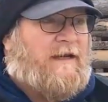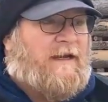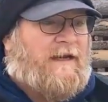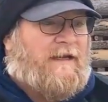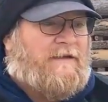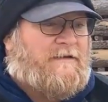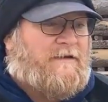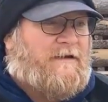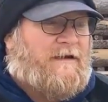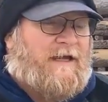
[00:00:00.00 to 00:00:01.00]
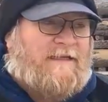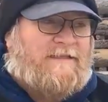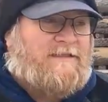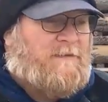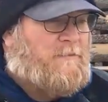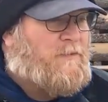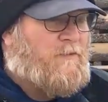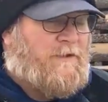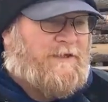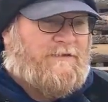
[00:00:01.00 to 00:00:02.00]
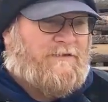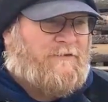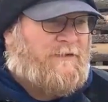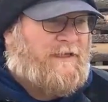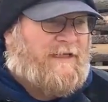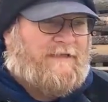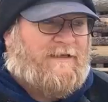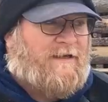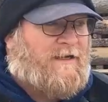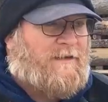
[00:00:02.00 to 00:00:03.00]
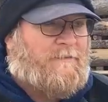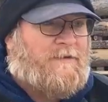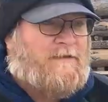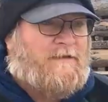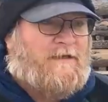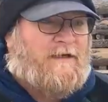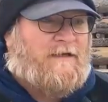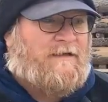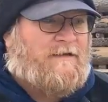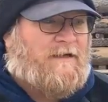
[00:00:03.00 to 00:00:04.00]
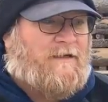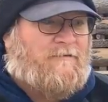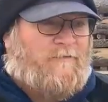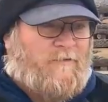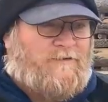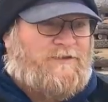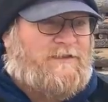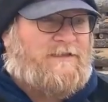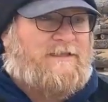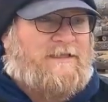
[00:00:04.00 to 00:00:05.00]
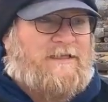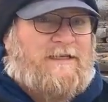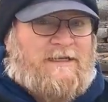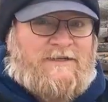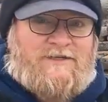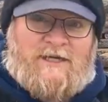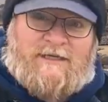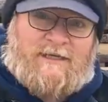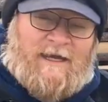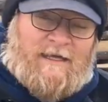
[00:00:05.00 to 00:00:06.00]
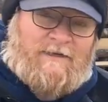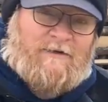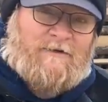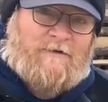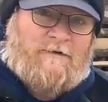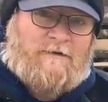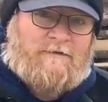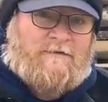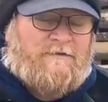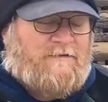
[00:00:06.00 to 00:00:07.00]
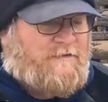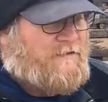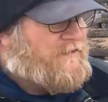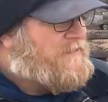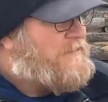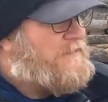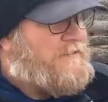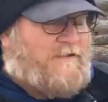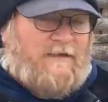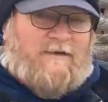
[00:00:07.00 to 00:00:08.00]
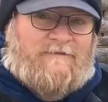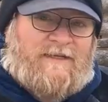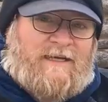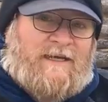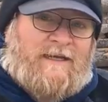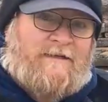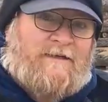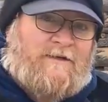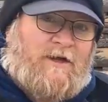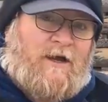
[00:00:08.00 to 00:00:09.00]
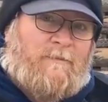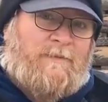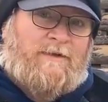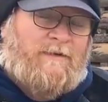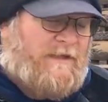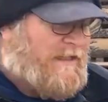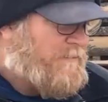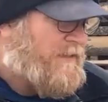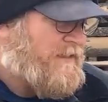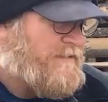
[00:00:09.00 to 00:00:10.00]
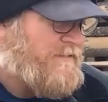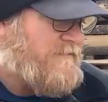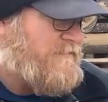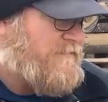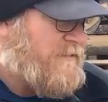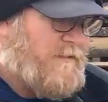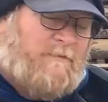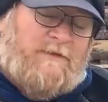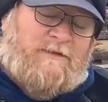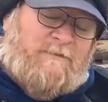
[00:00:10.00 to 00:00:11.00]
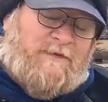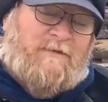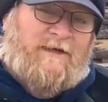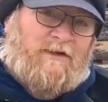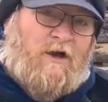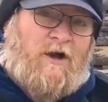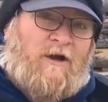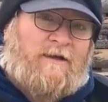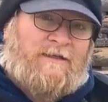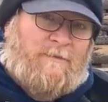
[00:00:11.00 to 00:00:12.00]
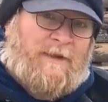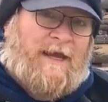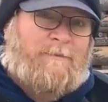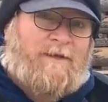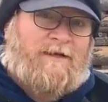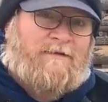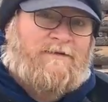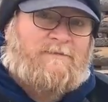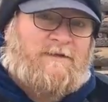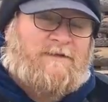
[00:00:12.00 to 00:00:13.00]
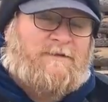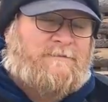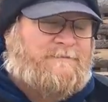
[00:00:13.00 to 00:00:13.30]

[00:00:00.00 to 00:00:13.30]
And at some point during that time, unfortunately, Jen got her left hand caught between a piece of between a log and the back plate of the splitter.